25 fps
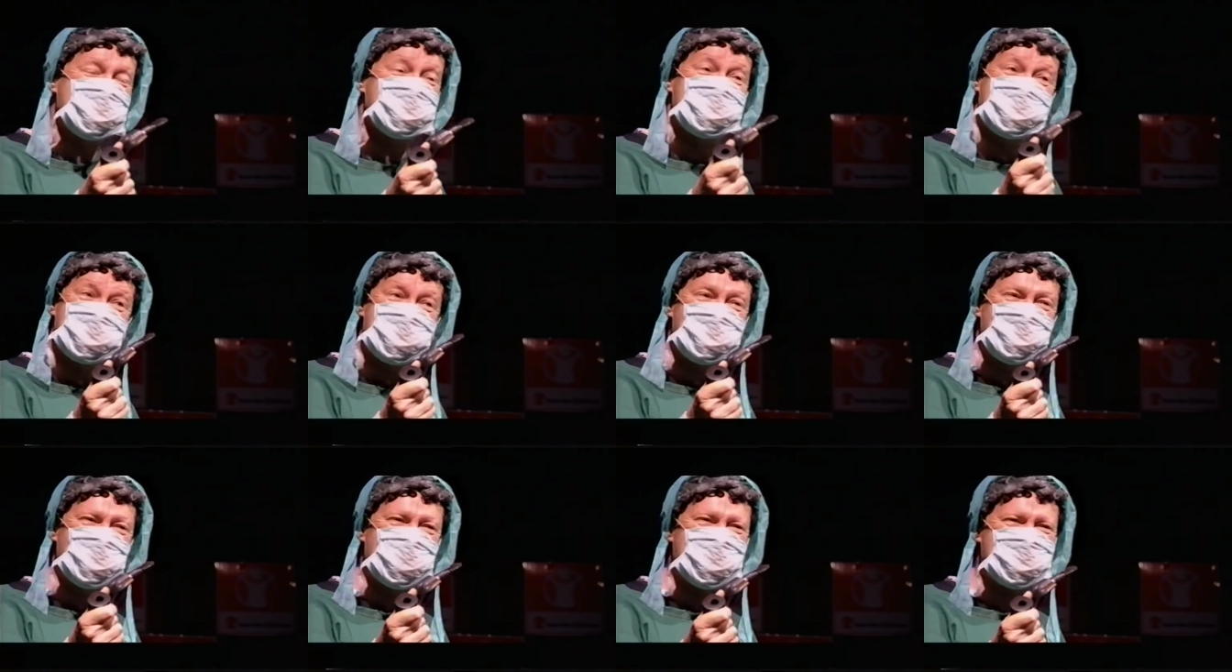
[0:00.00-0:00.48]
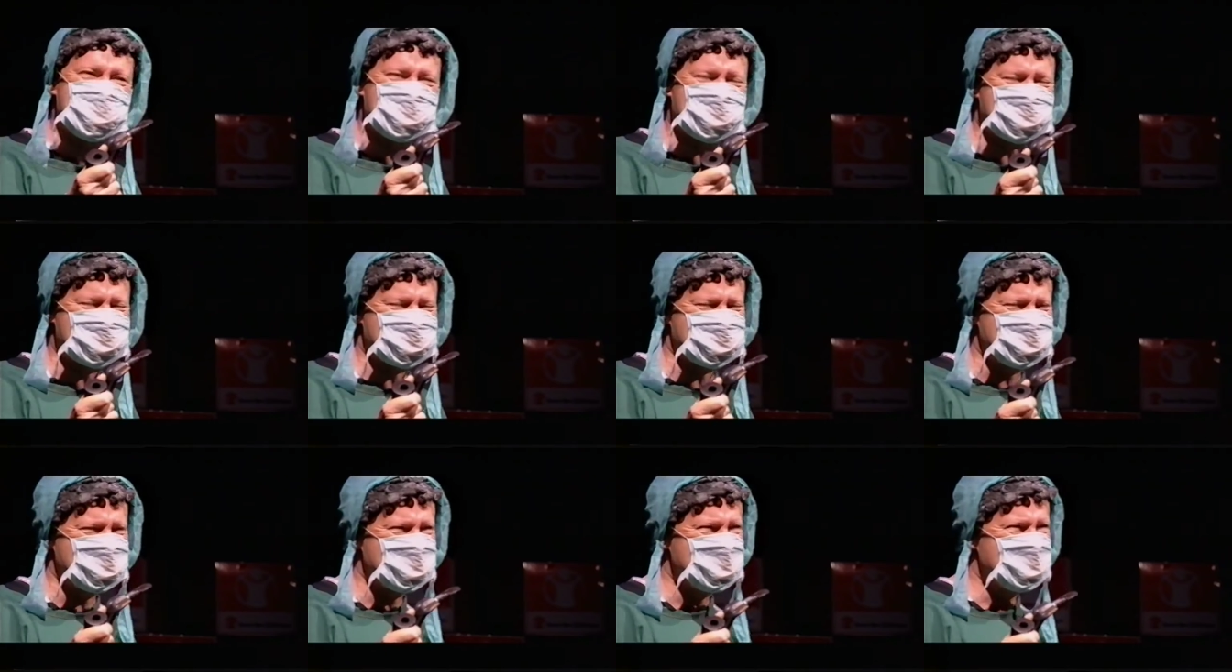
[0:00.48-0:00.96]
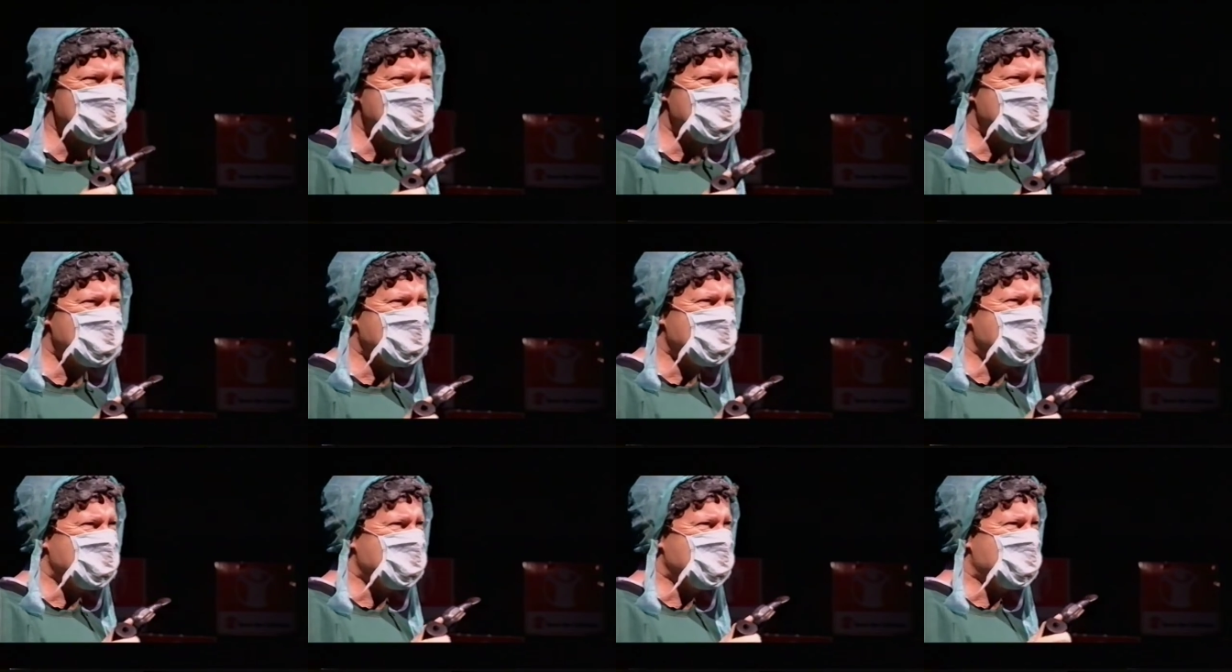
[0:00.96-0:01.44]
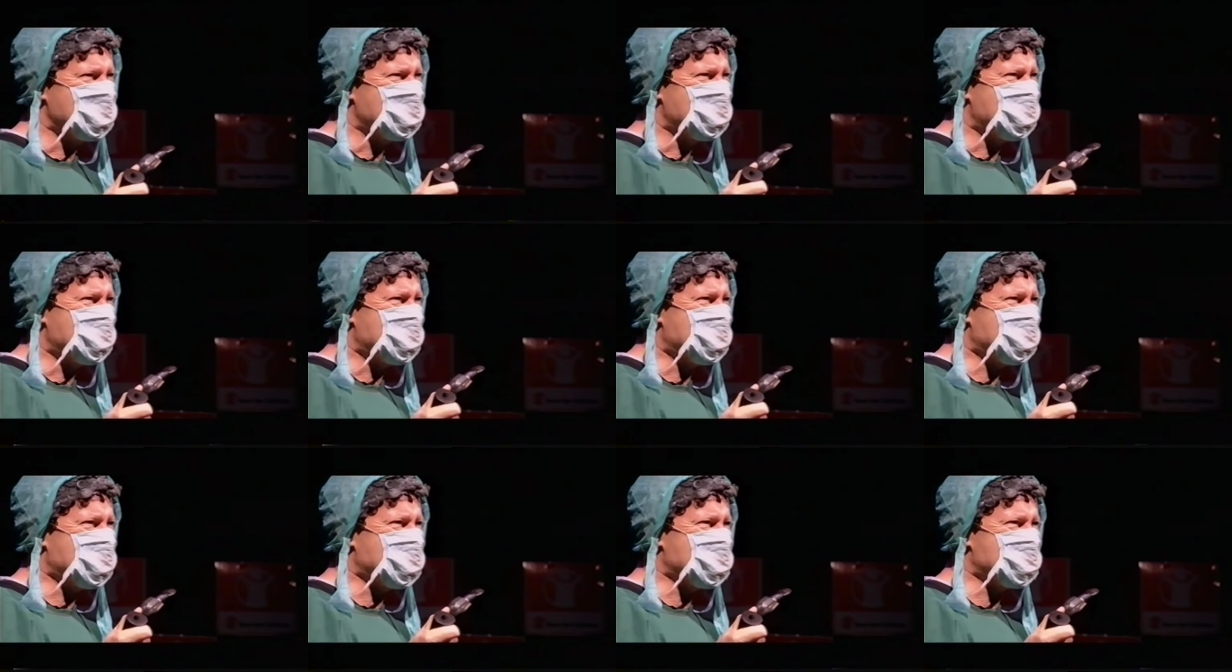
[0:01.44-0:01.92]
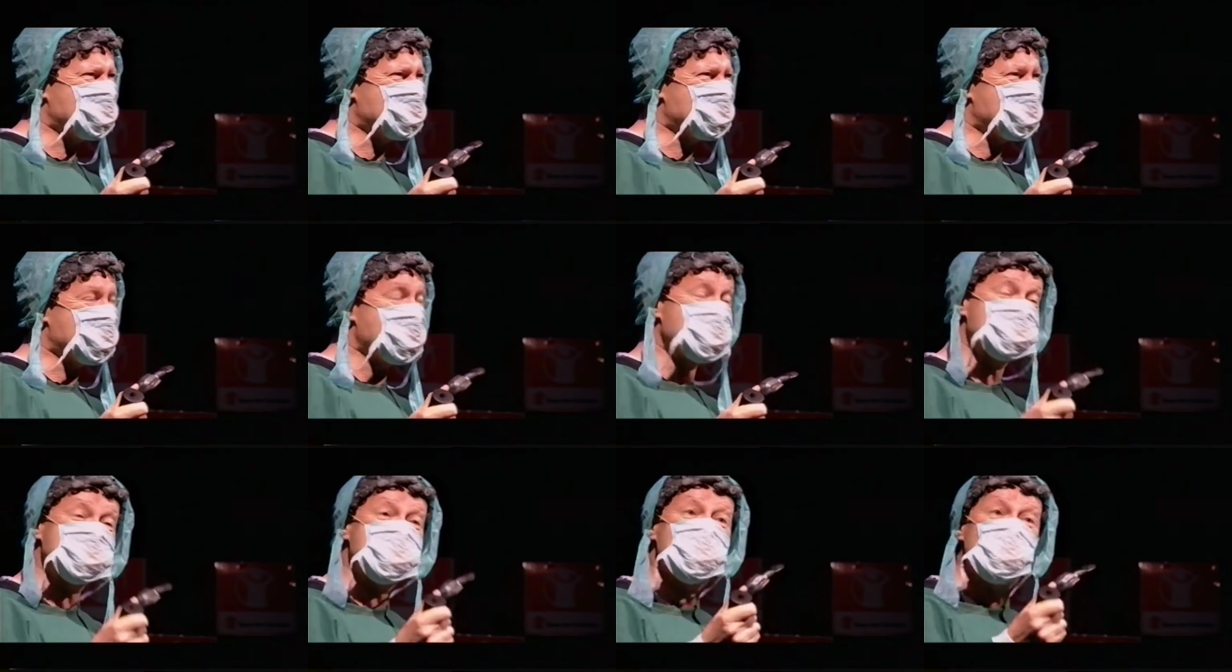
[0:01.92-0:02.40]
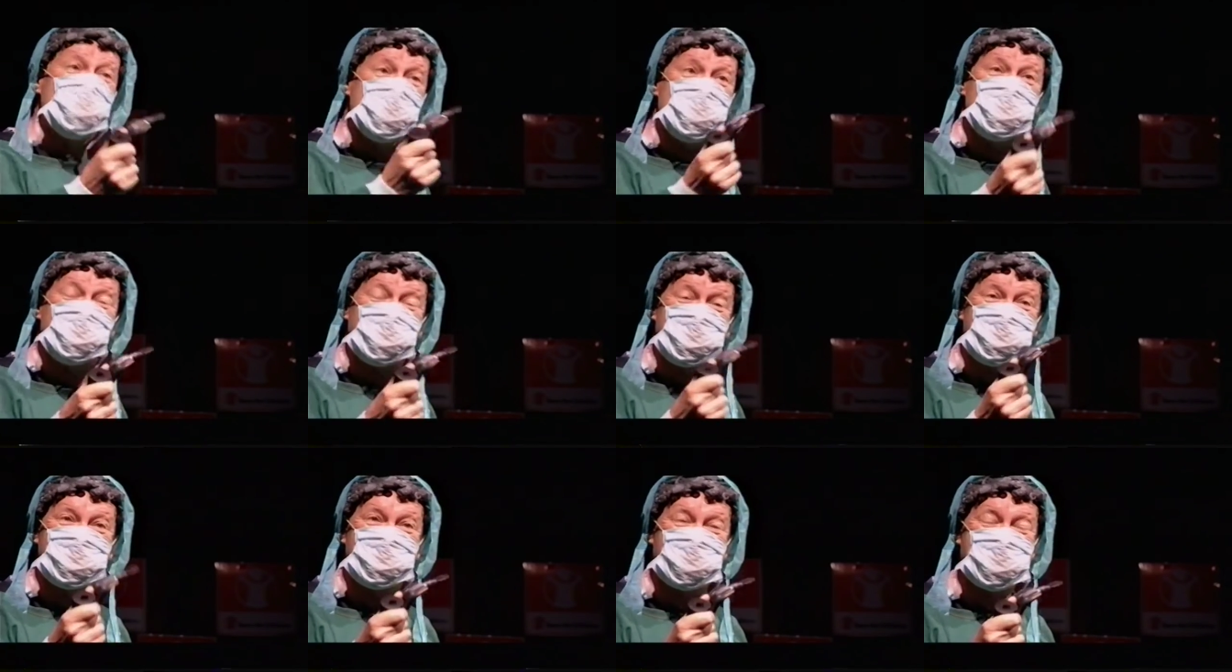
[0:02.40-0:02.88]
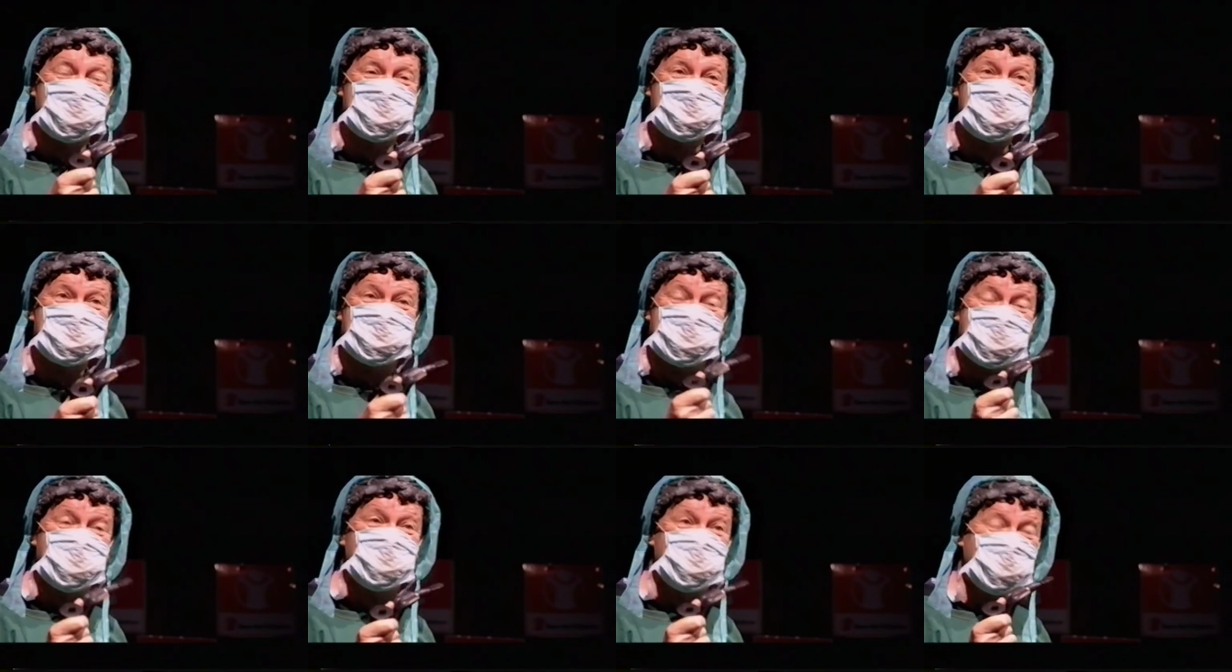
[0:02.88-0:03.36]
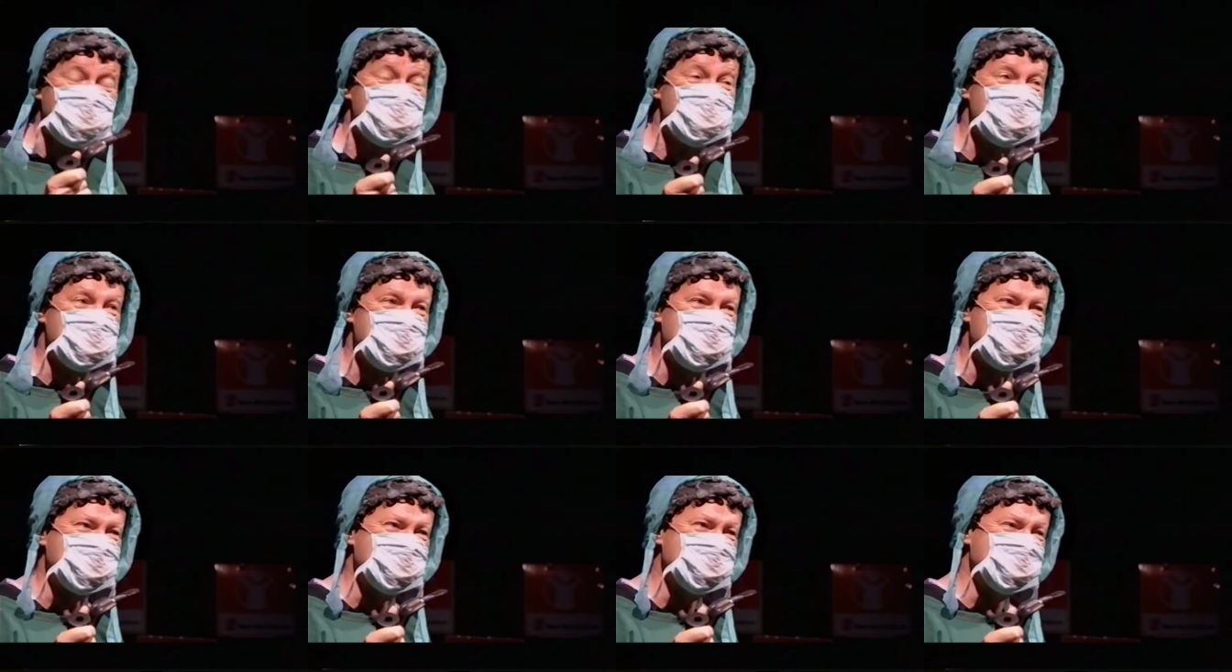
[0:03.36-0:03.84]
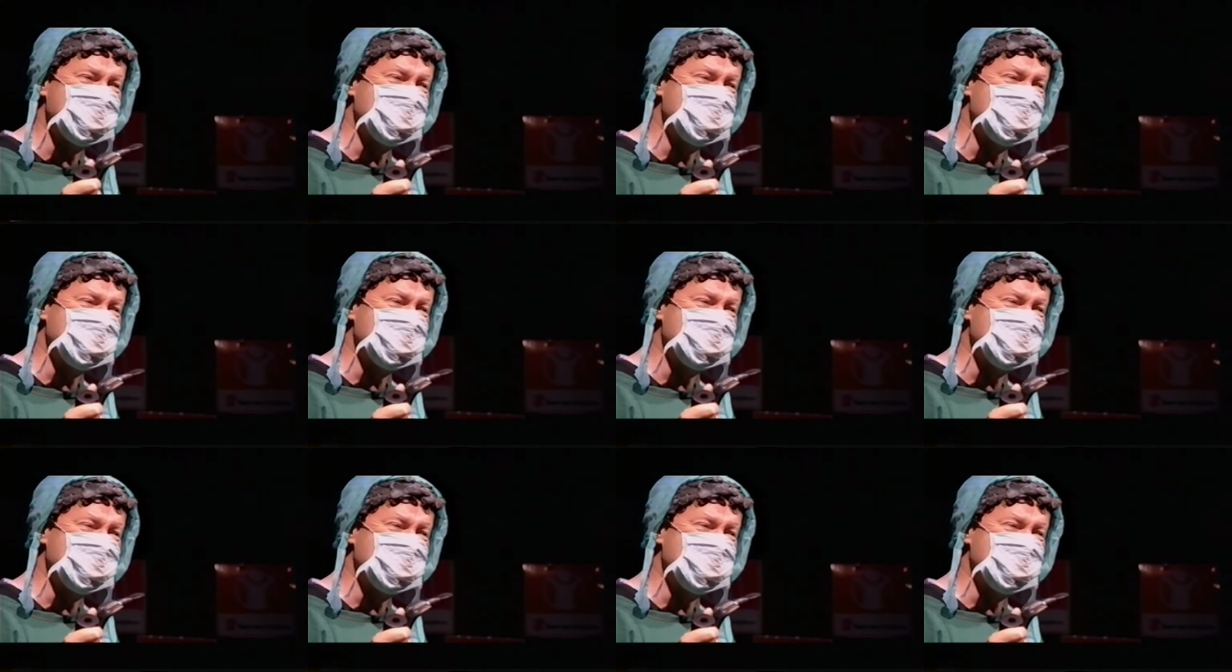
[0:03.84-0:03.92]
it in the past, and as I will confront it in the future.